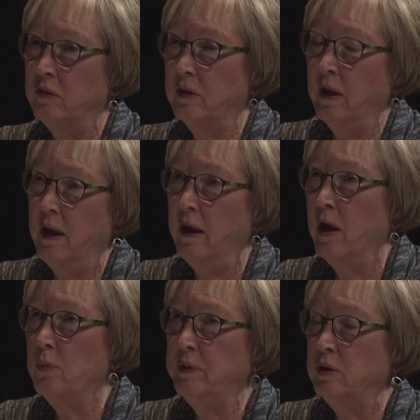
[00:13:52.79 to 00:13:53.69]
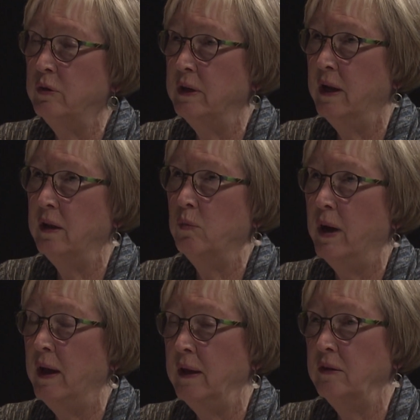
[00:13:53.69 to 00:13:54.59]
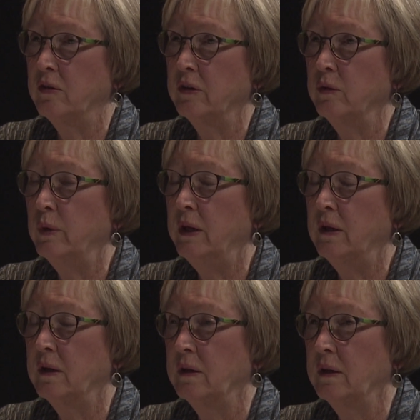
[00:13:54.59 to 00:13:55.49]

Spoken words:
can help you in any way during the week?